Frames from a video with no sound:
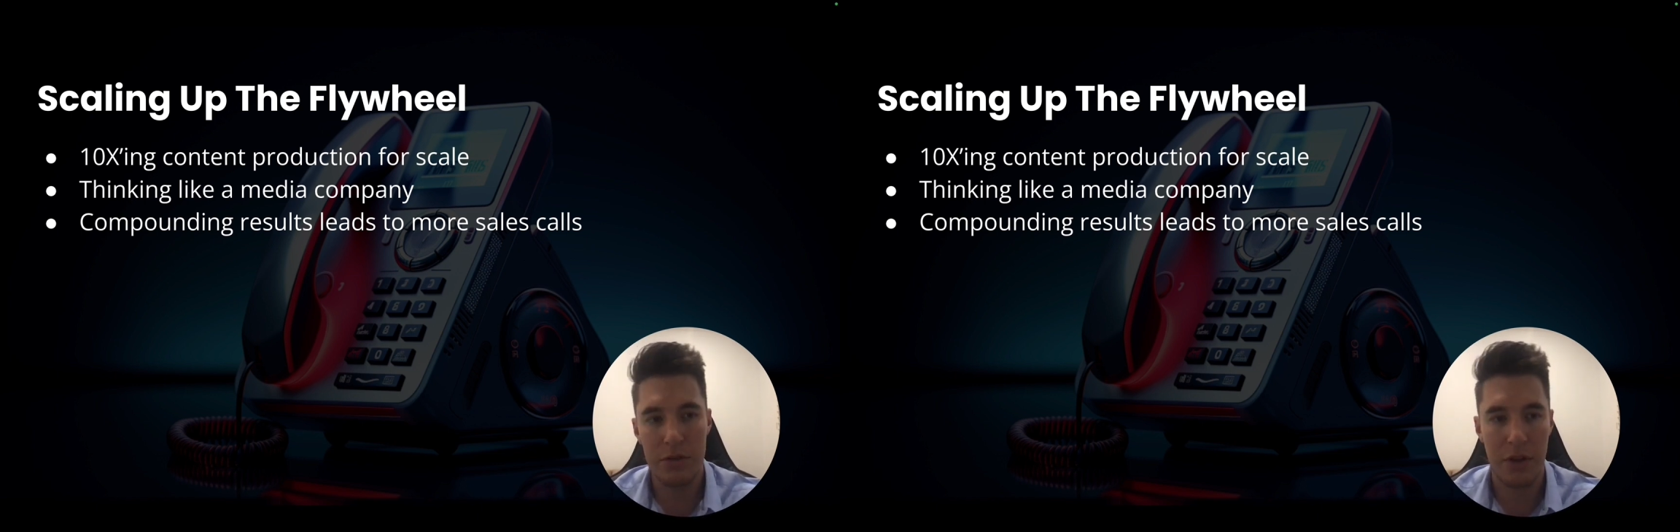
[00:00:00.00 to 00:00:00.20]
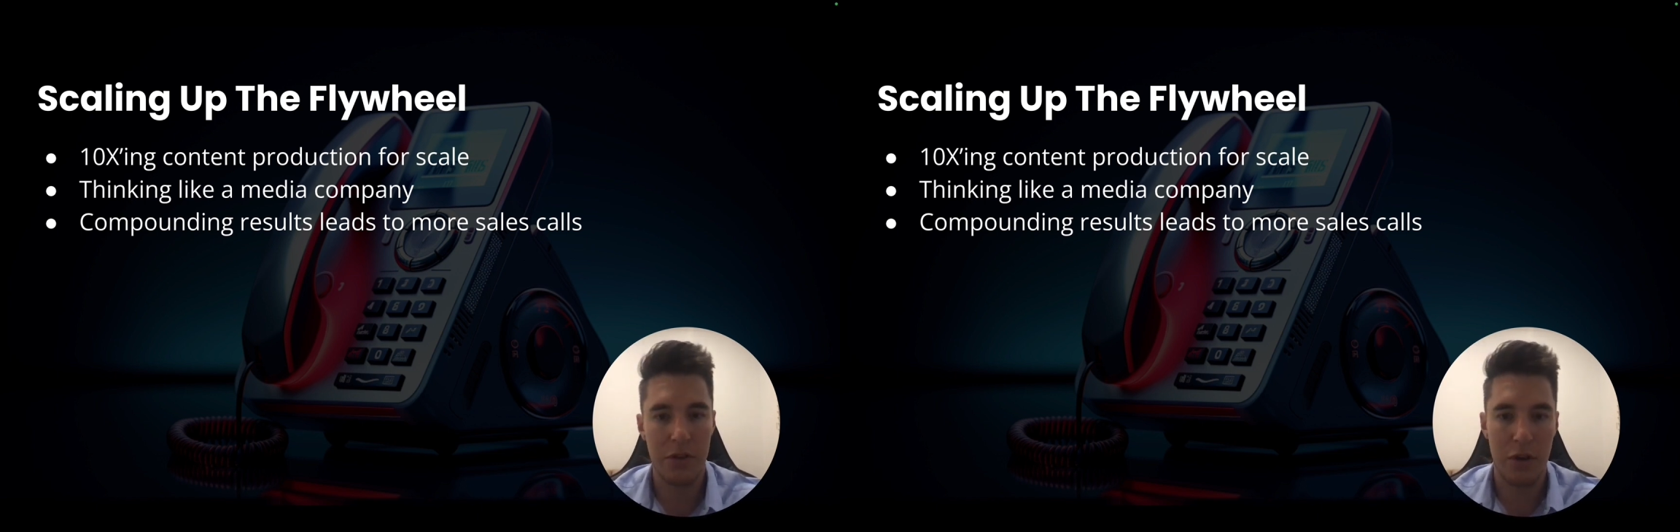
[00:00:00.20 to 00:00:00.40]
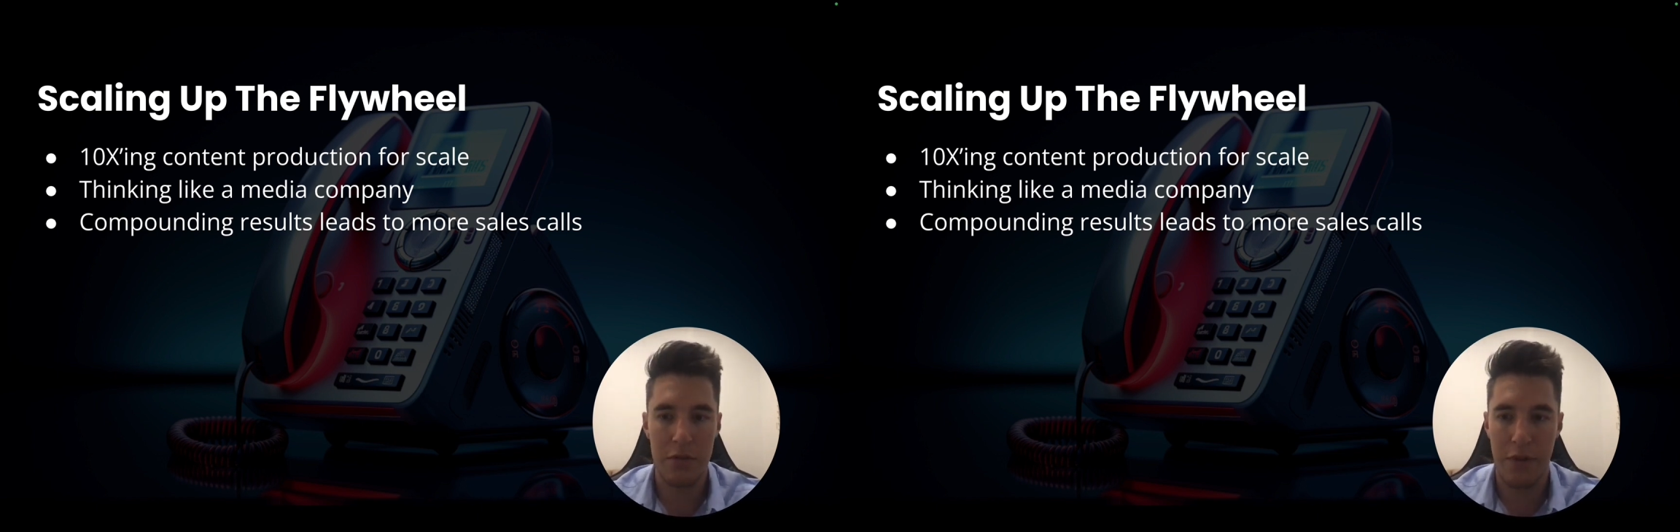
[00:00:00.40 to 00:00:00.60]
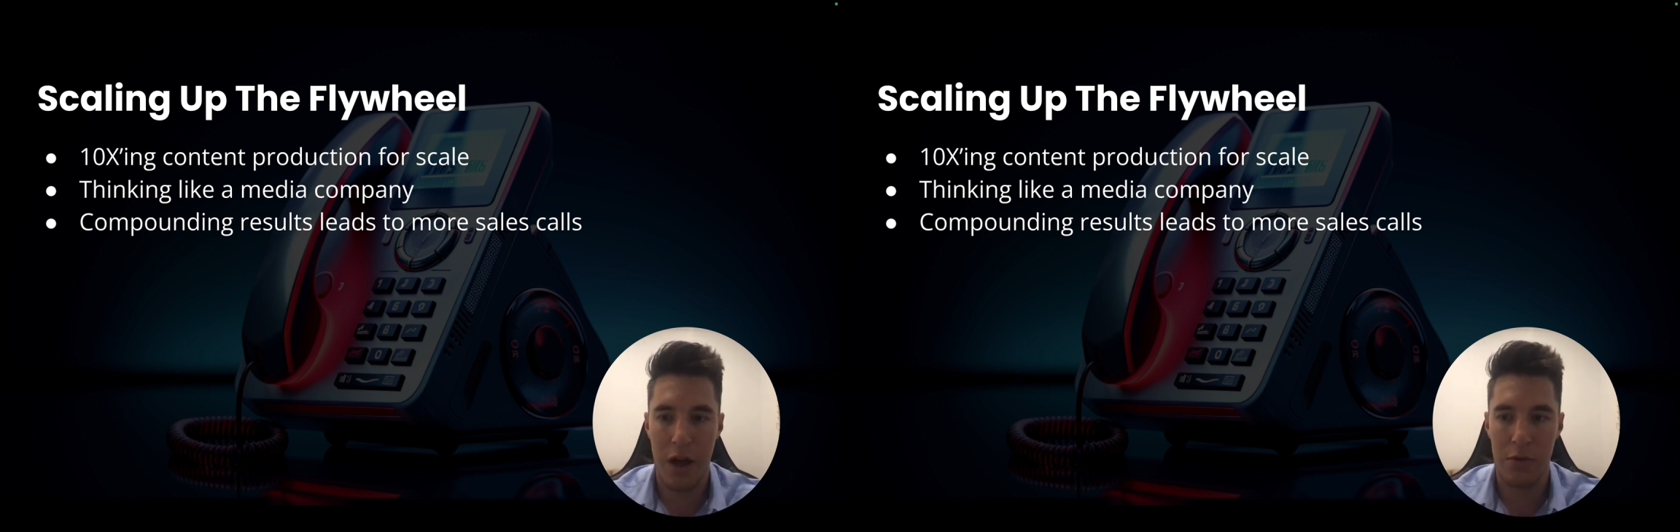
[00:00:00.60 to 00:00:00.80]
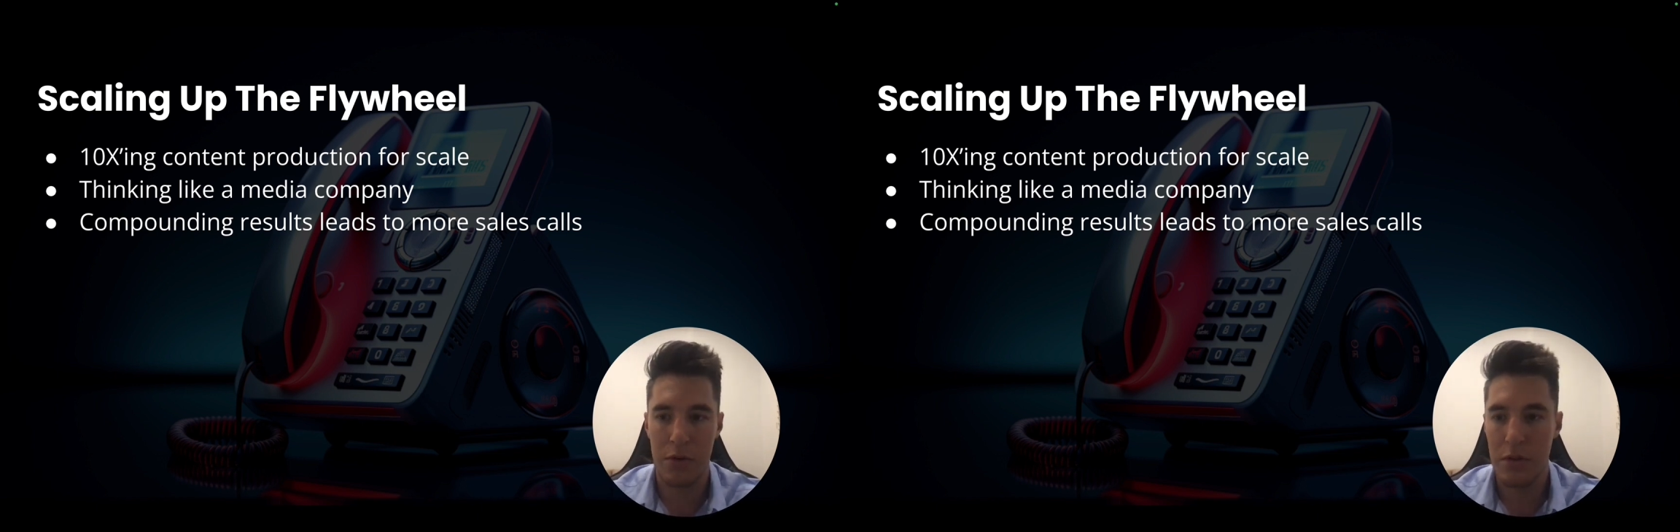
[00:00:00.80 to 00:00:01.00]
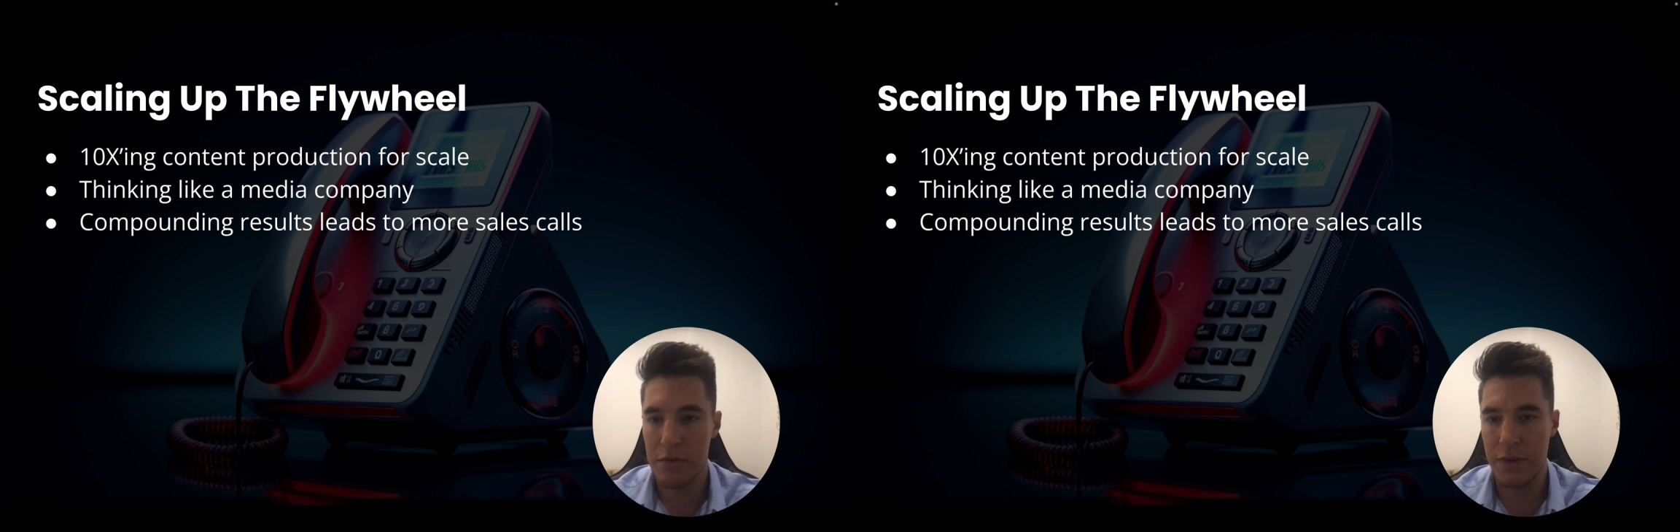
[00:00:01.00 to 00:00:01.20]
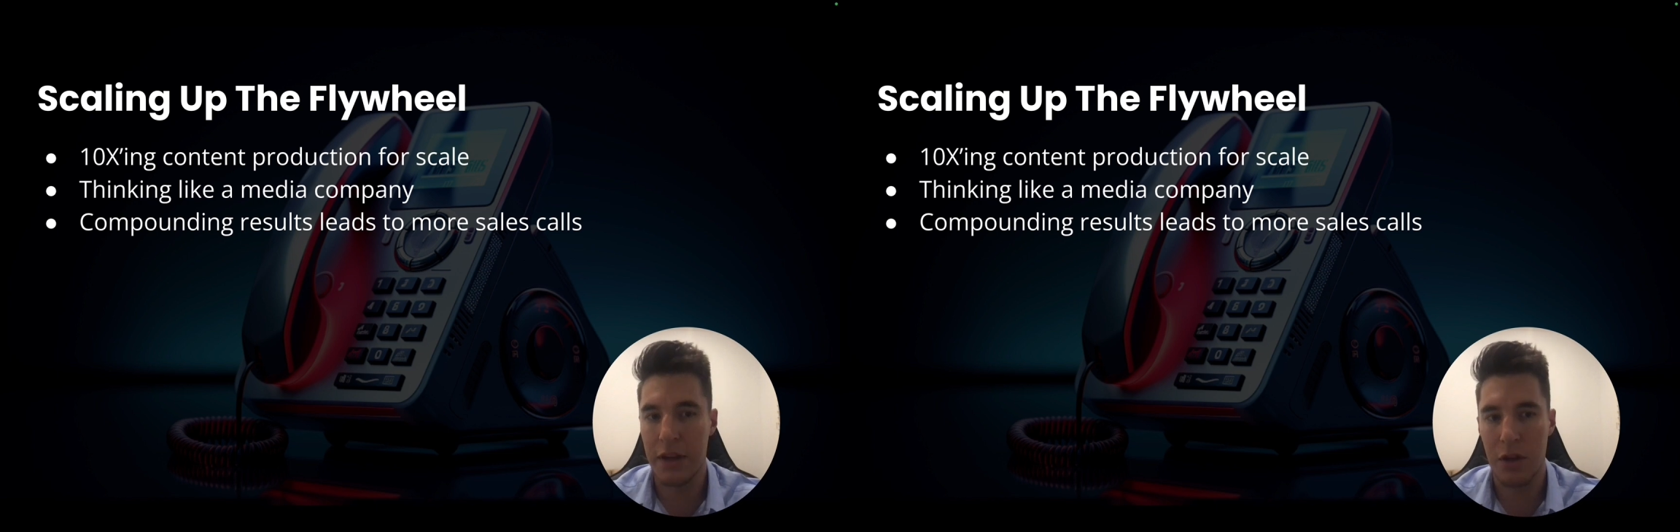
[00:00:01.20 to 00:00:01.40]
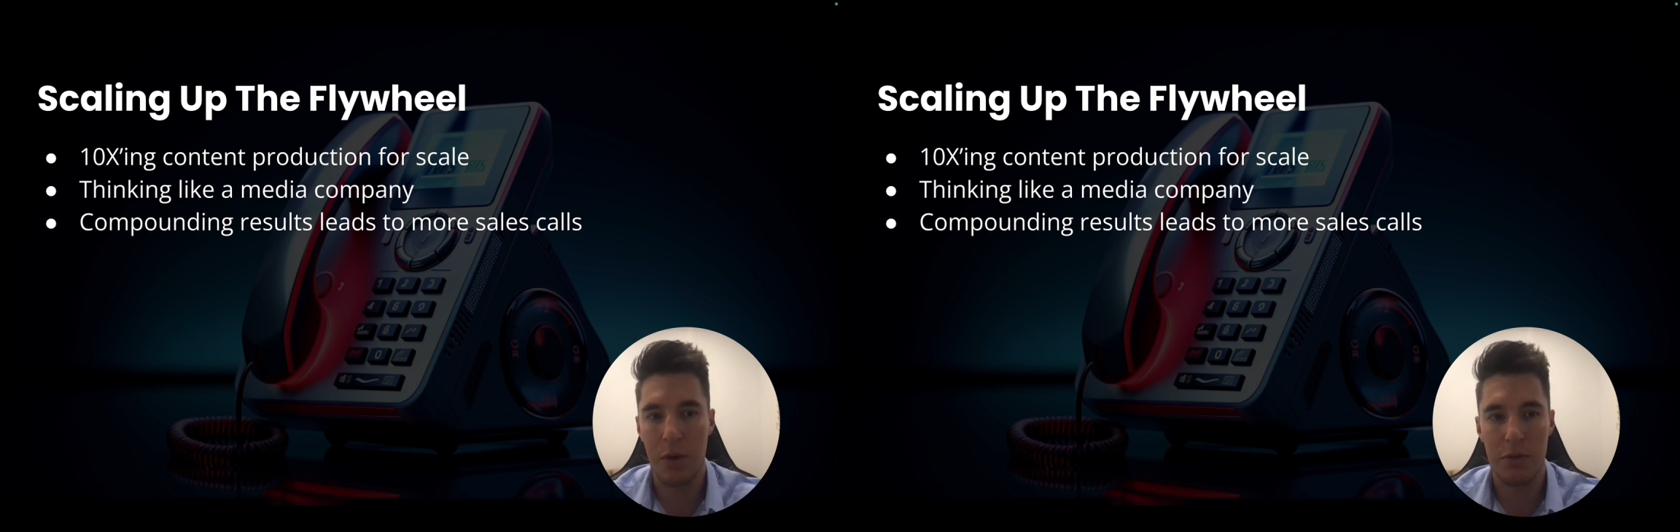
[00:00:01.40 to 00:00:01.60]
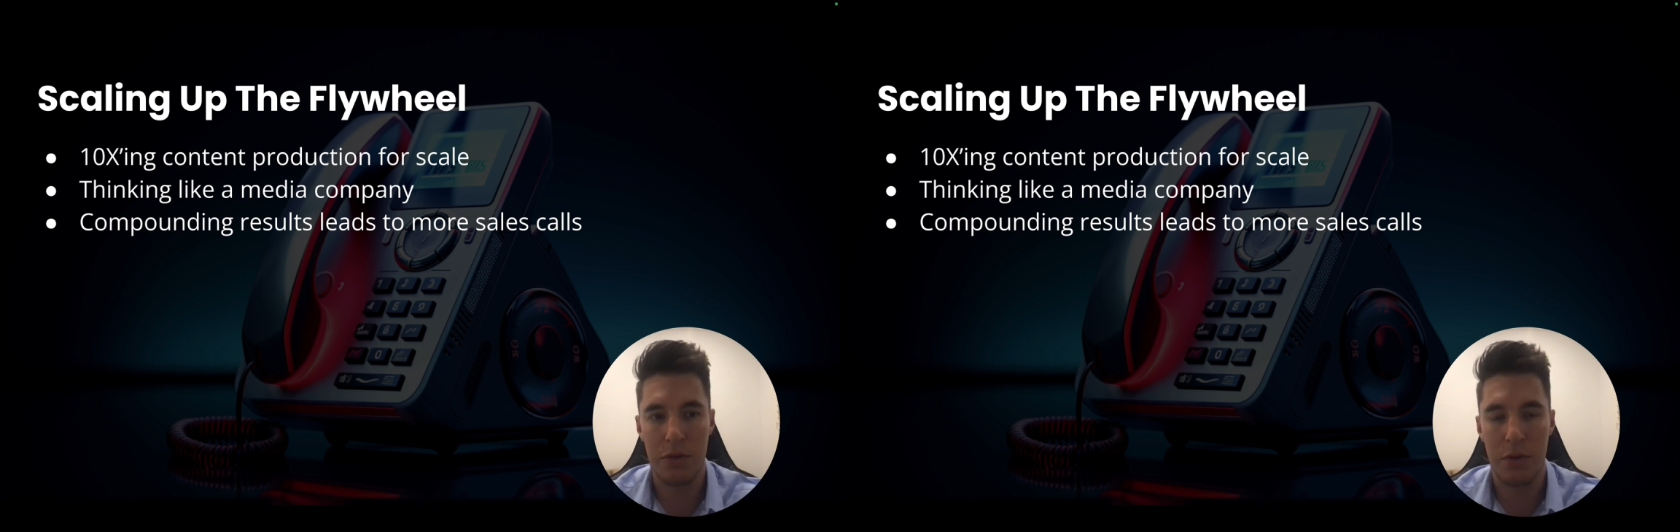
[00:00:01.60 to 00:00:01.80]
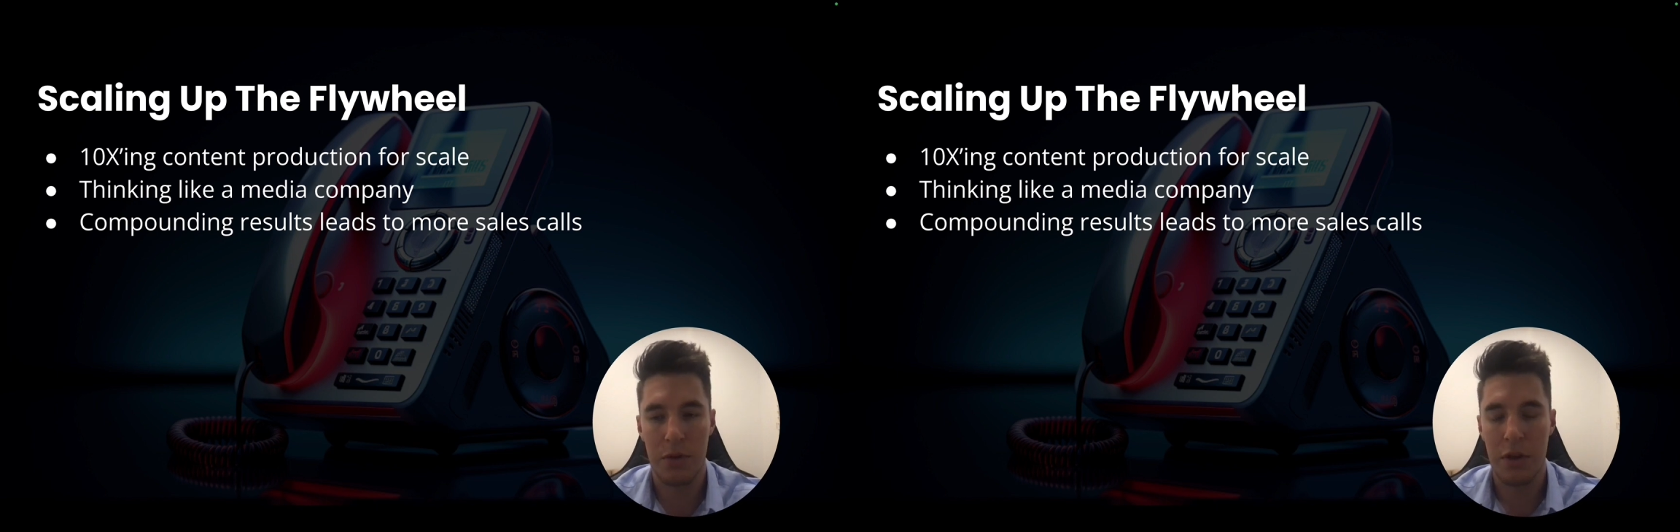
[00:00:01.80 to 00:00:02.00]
doesn't go viral, videos do.